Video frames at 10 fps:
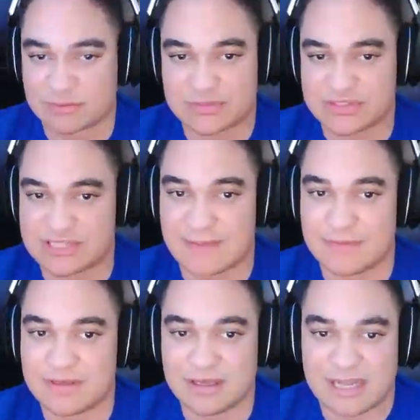
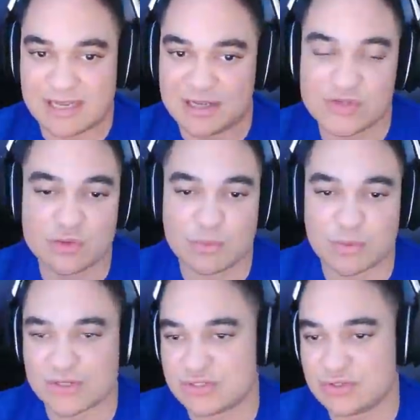slamming and hitting you,
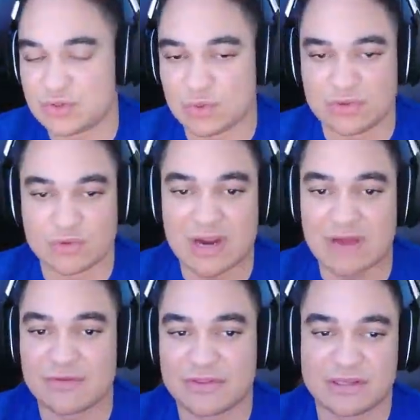punching you, and do
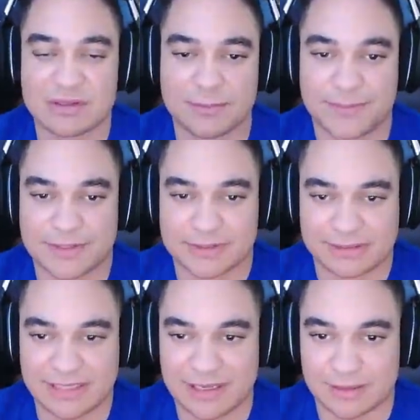everything in the book
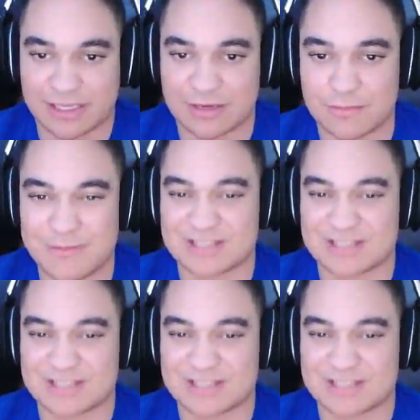that kind of makes